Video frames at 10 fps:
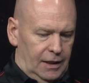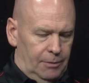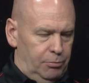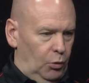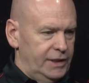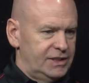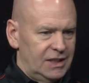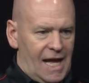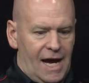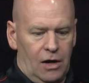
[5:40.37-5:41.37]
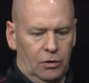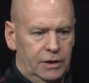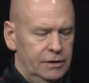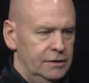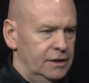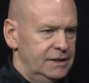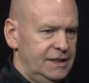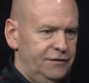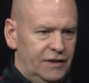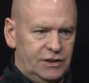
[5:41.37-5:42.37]
points allowed,
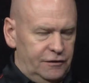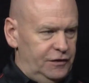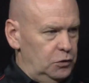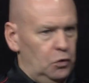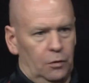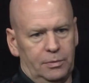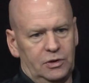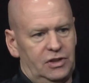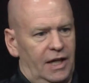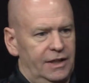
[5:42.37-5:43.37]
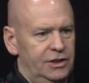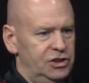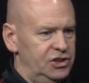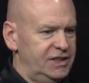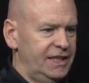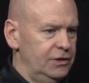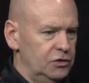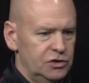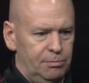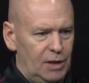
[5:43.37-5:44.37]
defensive field goal percentage,
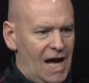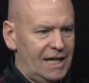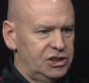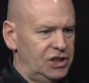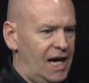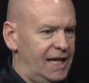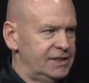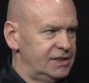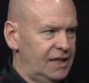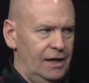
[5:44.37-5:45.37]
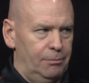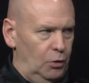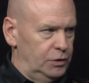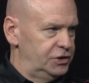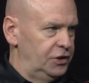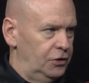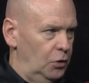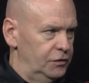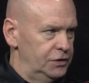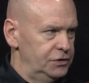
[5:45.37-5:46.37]
steals, block shots, and opponents' turnovers.